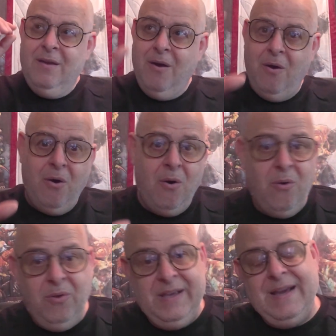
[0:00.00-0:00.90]

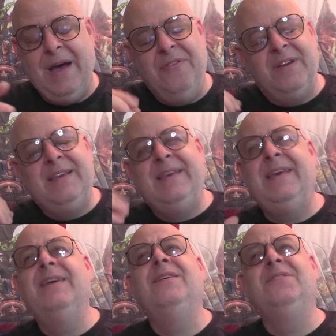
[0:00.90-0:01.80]
Holy cow, the
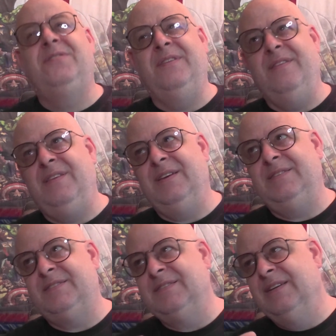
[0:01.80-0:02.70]
kills in
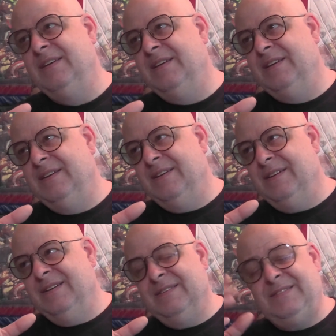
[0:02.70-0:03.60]
this.
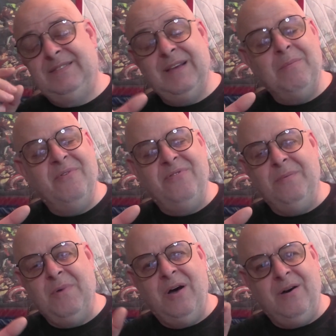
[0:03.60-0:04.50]
Some of
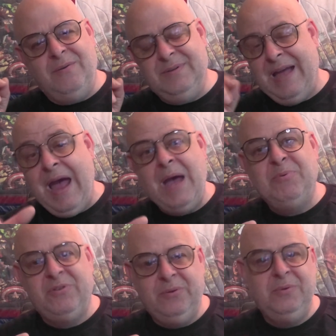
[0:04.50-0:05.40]
them, oh,
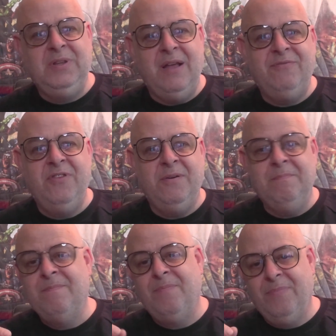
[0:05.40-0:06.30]
absolutely loved
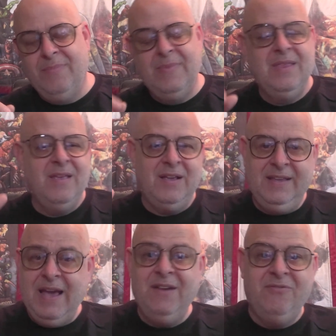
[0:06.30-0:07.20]
them.
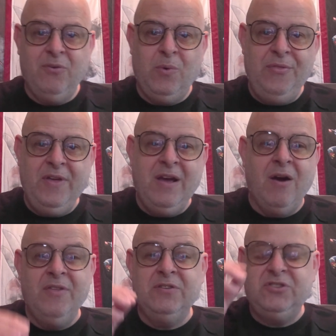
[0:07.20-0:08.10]
Again, for what they
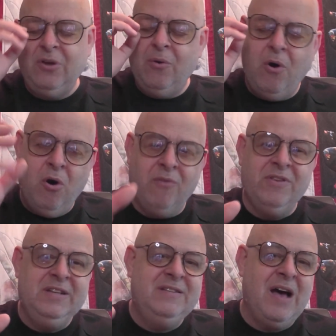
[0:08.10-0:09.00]
are, they're so over
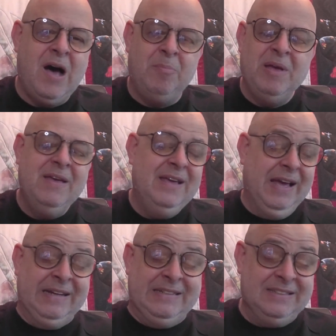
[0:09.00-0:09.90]
the top
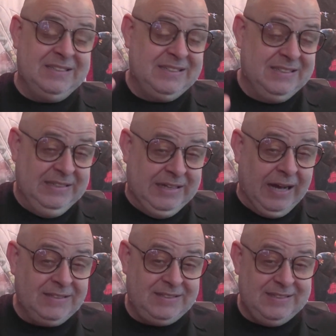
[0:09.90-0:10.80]
and
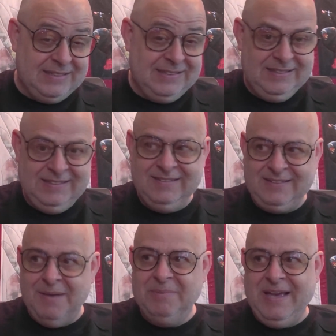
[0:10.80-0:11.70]
disgusting in
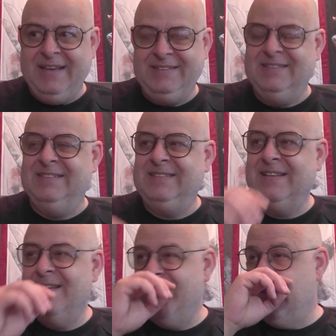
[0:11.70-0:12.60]
some cases.
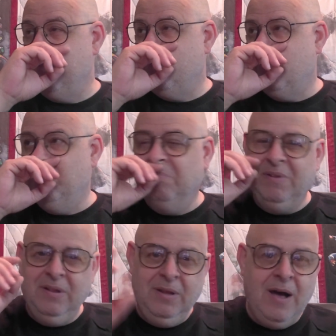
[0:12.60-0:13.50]

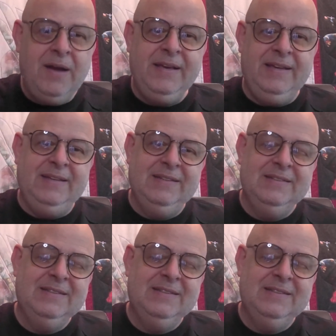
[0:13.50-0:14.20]
Bloody.